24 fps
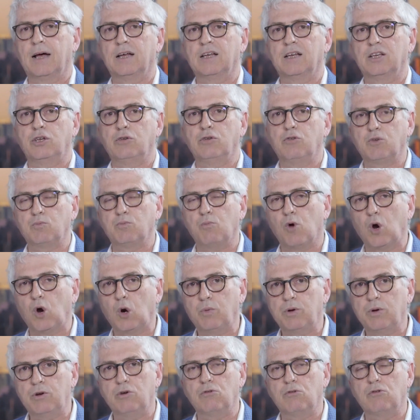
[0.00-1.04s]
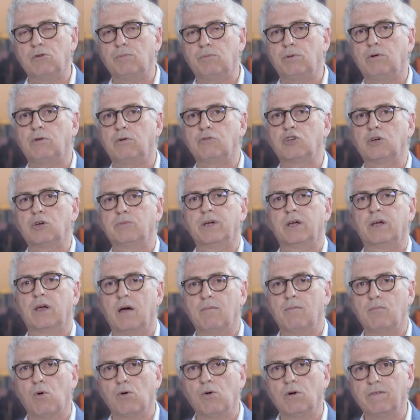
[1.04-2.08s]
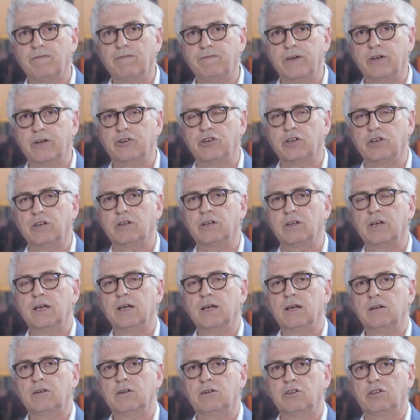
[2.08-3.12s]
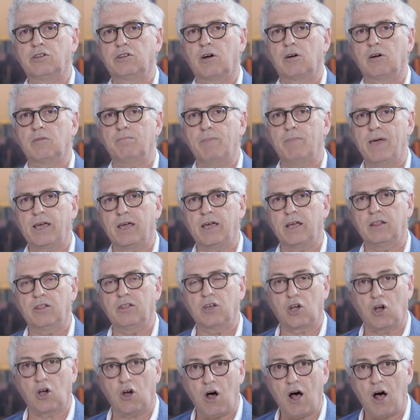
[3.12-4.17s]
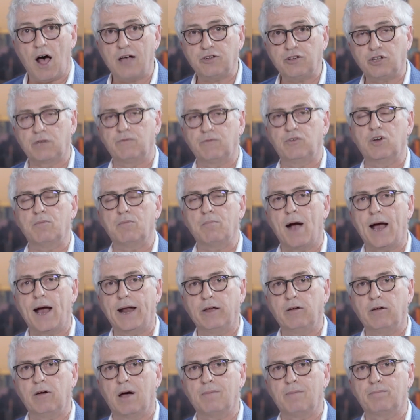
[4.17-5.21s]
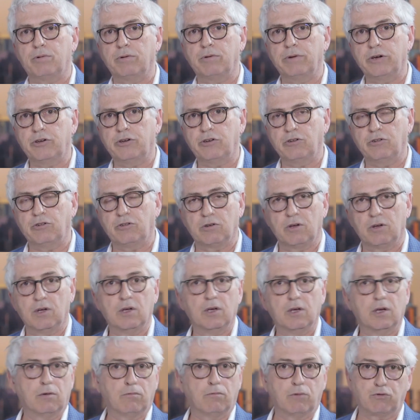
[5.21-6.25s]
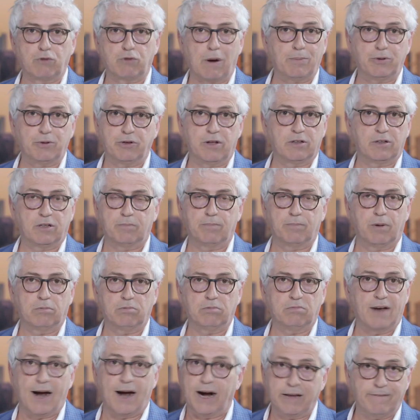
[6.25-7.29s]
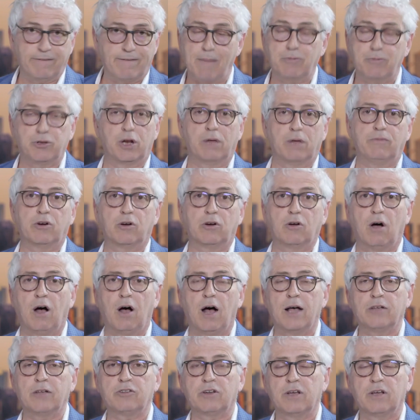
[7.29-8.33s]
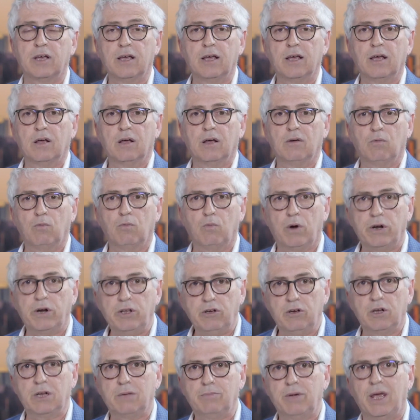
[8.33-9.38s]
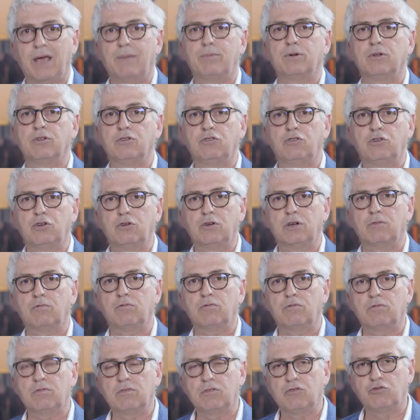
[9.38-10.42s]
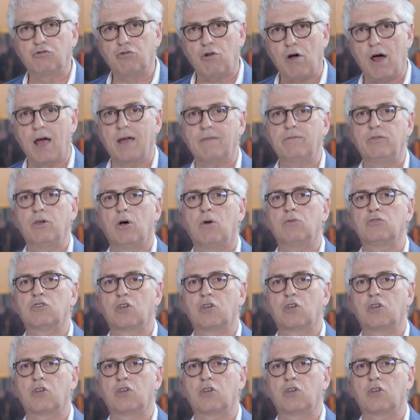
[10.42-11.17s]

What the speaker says: use more renewables or become more efficient to start making the cost of your mining operations, which represents about 95% of your cost. What are you going to be able to do to drive those